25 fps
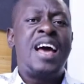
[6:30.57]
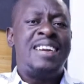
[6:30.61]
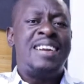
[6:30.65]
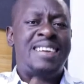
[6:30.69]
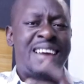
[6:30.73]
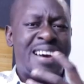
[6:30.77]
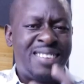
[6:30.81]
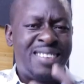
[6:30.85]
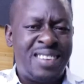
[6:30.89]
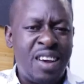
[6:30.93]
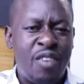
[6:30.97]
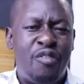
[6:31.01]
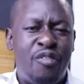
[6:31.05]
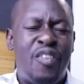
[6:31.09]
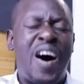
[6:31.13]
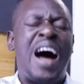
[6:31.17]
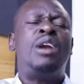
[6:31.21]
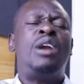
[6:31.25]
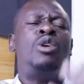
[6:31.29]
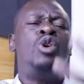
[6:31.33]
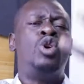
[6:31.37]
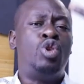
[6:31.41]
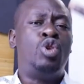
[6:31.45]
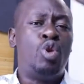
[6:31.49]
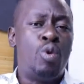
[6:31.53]
There's the
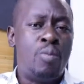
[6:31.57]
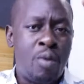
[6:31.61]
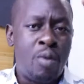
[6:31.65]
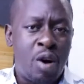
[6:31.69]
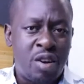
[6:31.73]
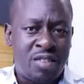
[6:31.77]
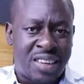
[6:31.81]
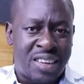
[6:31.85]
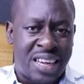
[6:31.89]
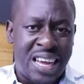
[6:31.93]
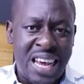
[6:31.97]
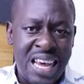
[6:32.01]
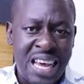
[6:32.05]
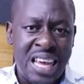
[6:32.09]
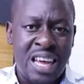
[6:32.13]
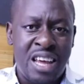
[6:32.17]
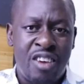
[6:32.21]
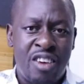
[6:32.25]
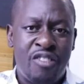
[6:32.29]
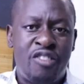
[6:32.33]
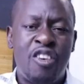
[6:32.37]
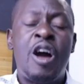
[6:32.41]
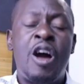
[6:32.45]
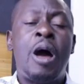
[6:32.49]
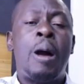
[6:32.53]
value you must
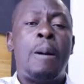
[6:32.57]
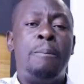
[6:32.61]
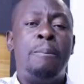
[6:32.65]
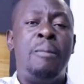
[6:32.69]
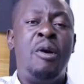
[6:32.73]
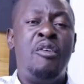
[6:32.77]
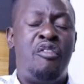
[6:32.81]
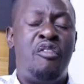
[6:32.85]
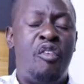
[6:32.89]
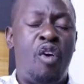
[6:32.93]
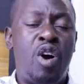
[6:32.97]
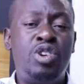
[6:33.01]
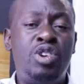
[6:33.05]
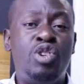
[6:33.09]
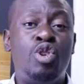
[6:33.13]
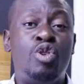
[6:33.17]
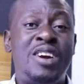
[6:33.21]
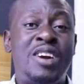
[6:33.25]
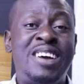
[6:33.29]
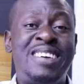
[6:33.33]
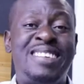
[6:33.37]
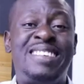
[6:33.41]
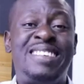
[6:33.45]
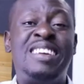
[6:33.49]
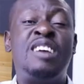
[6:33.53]
give before you
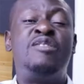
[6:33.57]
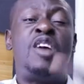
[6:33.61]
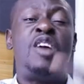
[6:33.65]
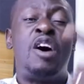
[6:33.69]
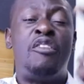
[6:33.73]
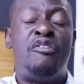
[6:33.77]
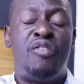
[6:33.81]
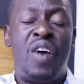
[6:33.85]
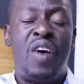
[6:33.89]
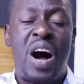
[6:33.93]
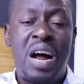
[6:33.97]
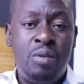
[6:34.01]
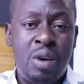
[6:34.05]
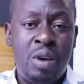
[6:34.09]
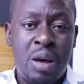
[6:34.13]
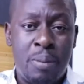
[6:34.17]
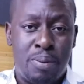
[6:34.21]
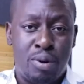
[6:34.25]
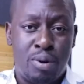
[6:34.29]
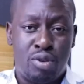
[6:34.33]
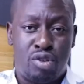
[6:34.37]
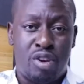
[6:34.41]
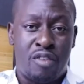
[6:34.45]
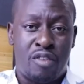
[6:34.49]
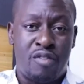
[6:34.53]
receive the
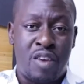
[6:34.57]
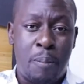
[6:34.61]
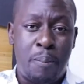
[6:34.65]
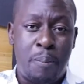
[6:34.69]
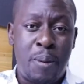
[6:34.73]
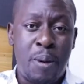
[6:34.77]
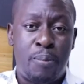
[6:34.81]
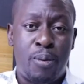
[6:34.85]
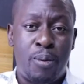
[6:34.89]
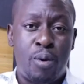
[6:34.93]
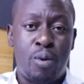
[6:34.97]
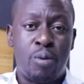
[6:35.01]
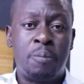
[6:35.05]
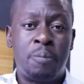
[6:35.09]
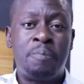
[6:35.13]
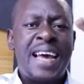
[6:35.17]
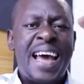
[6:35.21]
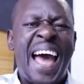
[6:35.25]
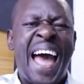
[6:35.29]
valuables of the people.